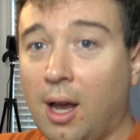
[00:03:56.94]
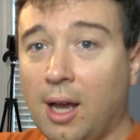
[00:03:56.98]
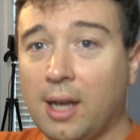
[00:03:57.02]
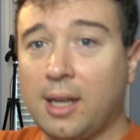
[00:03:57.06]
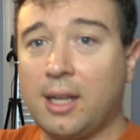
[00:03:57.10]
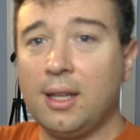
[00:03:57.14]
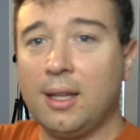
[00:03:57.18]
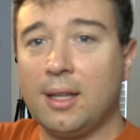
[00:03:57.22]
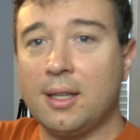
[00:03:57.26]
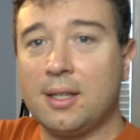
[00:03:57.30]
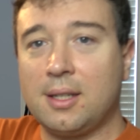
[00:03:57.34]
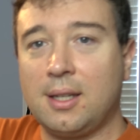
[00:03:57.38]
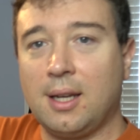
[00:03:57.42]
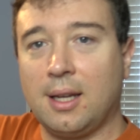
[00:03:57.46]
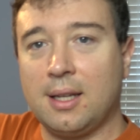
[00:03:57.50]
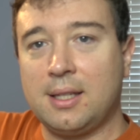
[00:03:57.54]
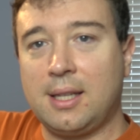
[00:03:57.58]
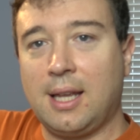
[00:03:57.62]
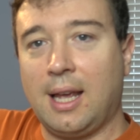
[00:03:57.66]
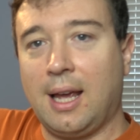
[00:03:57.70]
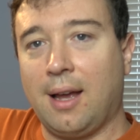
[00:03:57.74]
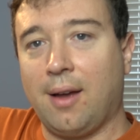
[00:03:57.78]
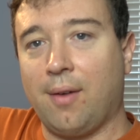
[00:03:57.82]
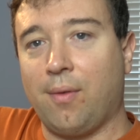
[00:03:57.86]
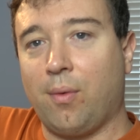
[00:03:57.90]
Oculus does
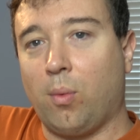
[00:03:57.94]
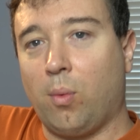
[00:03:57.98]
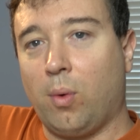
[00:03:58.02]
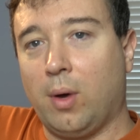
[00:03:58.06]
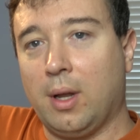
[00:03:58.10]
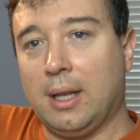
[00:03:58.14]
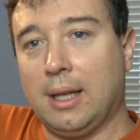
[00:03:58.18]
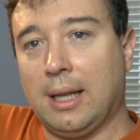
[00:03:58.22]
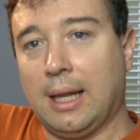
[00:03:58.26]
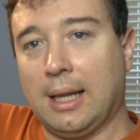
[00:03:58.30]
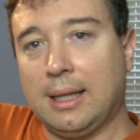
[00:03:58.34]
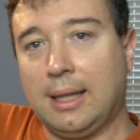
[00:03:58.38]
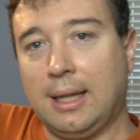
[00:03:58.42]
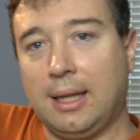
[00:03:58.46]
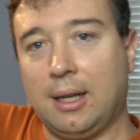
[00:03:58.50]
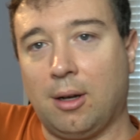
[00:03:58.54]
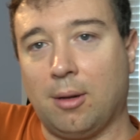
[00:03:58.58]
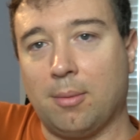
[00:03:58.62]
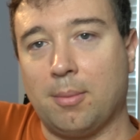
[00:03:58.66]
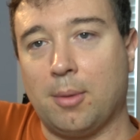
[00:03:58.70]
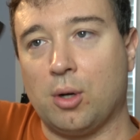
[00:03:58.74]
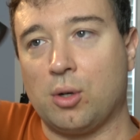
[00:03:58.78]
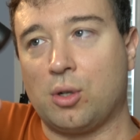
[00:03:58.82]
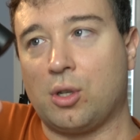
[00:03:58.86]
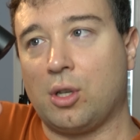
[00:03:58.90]
have one
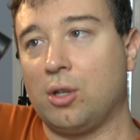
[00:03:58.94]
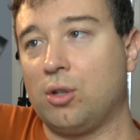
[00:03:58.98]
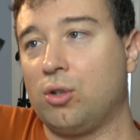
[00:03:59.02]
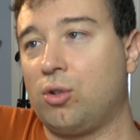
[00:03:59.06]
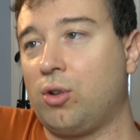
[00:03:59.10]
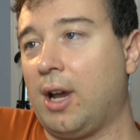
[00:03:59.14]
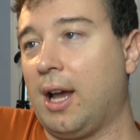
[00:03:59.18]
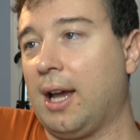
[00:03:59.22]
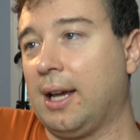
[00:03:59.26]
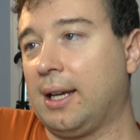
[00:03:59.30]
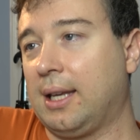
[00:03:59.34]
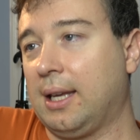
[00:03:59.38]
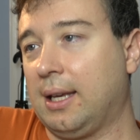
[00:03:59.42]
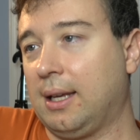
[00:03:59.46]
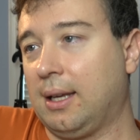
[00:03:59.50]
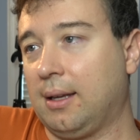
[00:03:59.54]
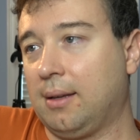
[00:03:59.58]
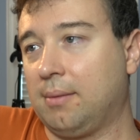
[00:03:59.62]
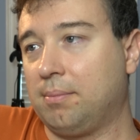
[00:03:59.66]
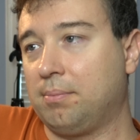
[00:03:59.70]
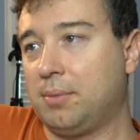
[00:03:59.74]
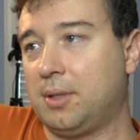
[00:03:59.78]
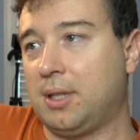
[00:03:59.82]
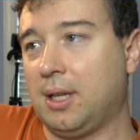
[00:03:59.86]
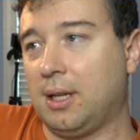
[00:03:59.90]
little motion
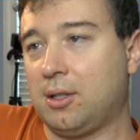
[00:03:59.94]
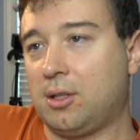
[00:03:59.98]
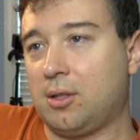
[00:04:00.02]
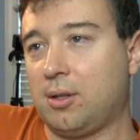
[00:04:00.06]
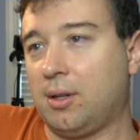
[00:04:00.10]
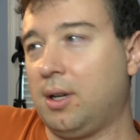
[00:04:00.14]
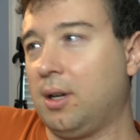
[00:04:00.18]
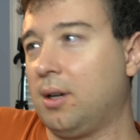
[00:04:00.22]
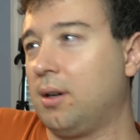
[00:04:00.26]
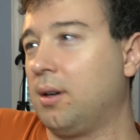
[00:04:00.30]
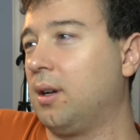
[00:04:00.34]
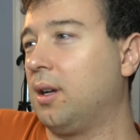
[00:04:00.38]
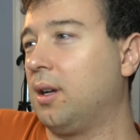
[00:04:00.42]
tracking sensor here